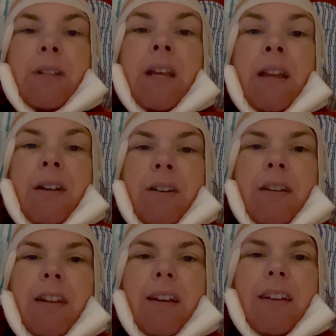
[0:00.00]
and I
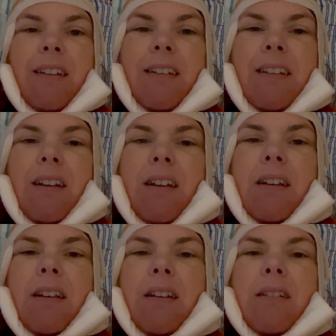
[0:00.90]
could.
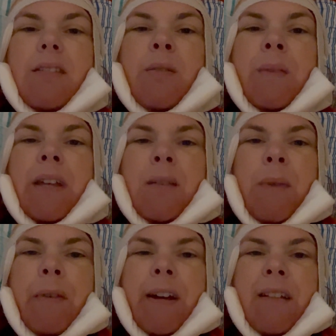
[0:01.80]
So I'm getting
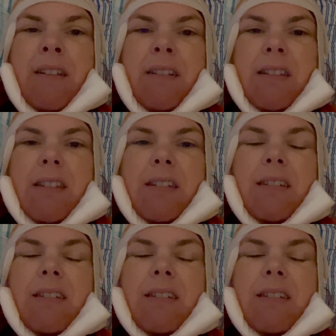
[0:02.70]
my balance.